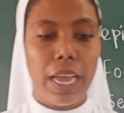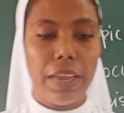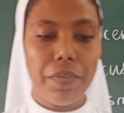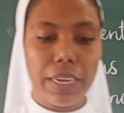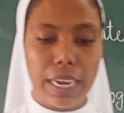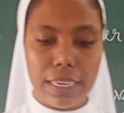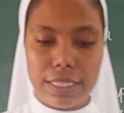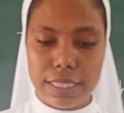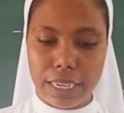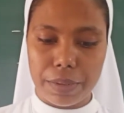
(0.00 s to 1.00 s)
And we
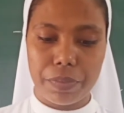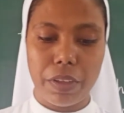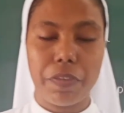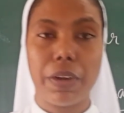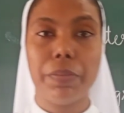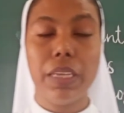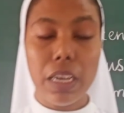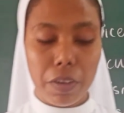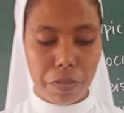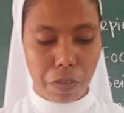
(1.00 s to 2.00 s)
can see from
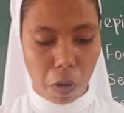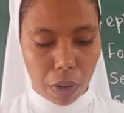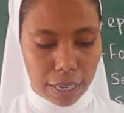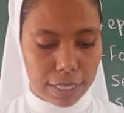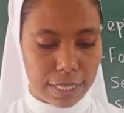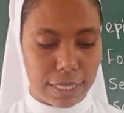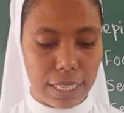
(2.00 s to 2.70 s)
the focus